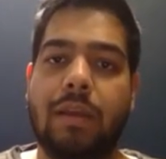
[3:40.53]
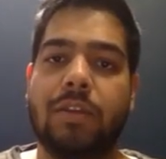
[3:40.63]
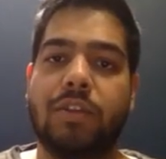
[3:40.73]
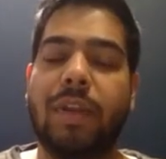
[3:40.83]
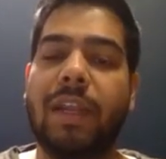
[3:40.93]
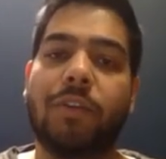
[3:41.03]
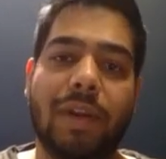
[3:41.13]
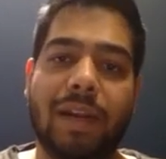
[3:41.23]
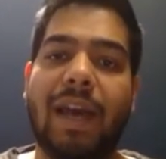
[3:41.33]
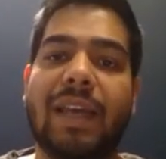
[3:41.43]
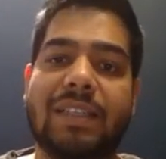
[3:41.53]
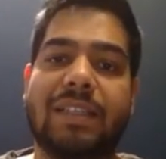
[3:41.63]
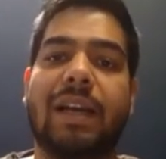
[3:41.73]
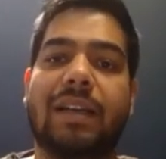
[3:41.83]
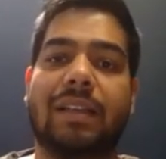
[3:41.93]
So you need to realize
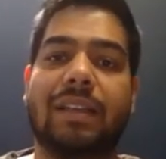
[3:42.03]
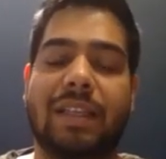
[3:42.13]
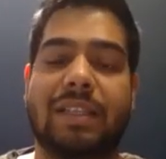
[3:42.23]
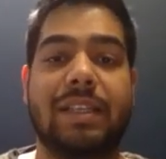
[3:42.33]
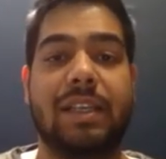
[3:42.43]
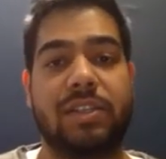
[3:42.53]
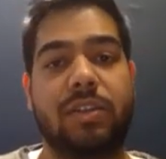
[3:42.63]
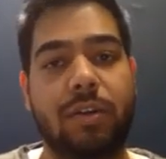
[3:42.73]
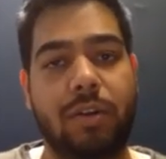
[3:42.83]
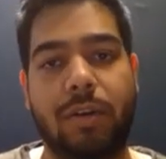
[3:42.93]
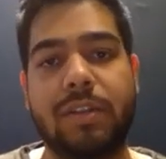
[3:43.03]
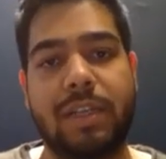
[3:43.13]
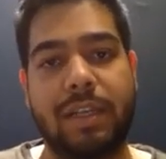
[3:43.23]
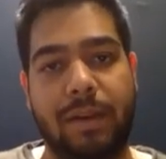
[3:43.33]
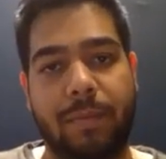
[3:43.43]
that this is not
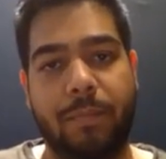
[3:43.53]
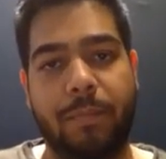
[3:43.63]
logical.